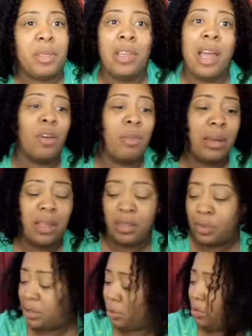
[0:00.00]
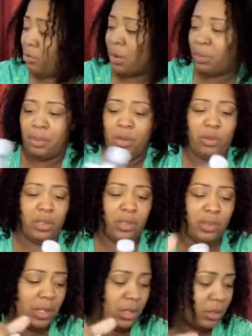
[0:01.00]
y'all know my lips be super dry when I be doing these
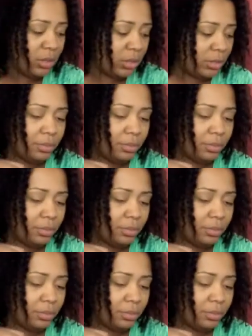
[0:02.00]
videos.